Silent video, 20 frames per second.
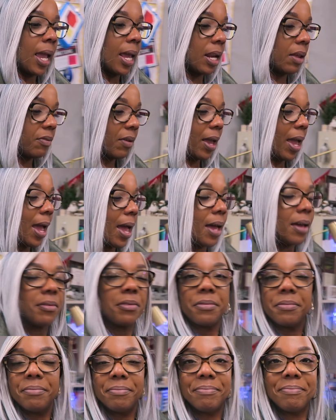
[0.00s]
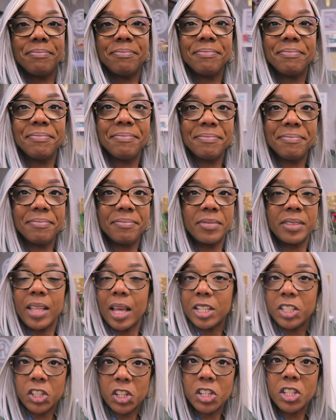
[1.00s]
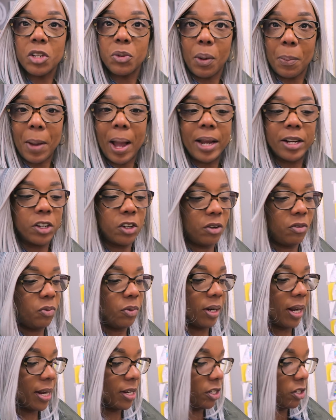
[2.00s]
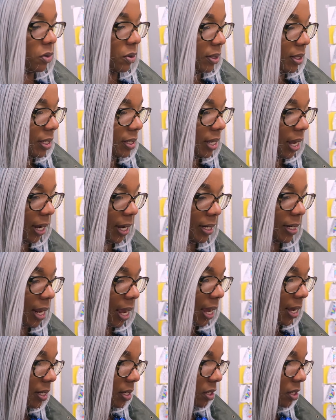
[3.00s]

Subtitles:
And if I have, that's just a reminder of what I do on the second day.